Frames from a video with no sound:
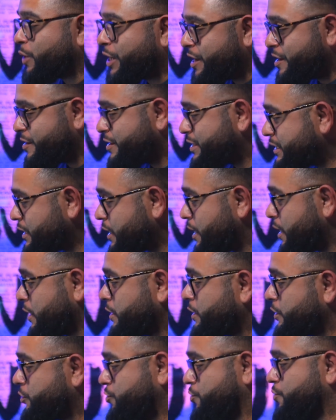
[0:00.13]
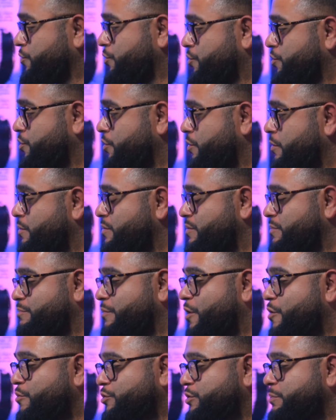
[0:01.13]
here's the ugly truth.
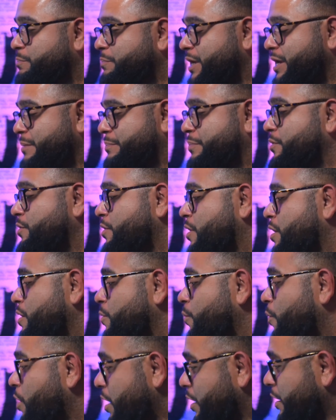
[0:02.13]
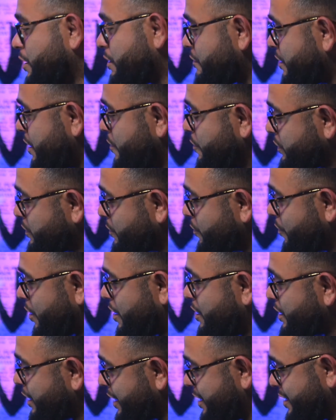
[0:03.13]
Most people are walking around with the
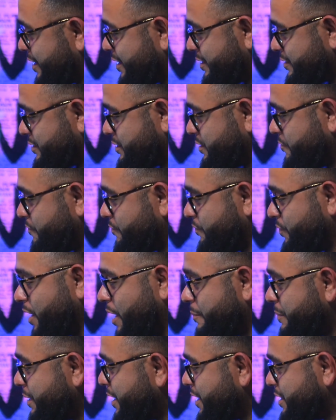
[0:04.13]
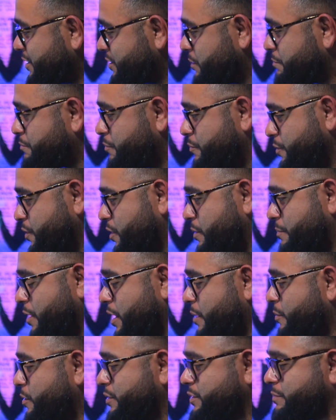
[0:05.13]
wrong haircut. Not because their
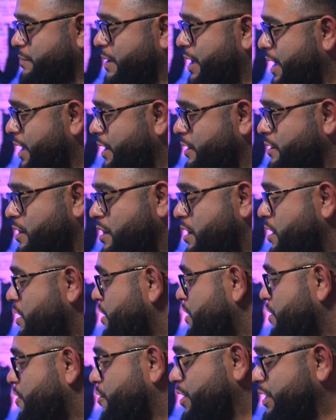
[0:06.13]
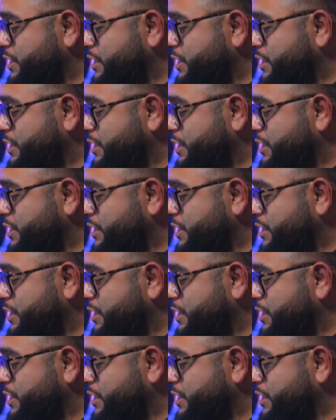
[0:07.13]
barber is bad or